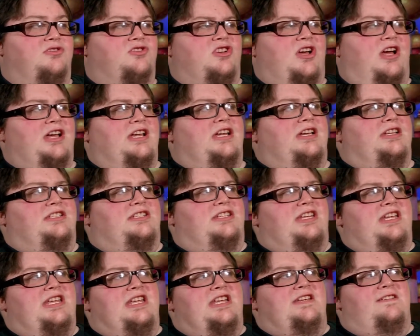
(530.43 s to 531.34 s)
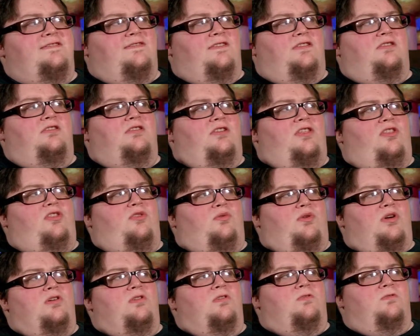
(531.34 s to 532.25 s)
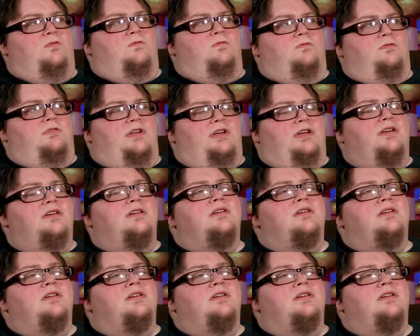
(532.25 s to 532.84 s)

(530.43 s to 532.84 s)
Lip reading: giant evil throne.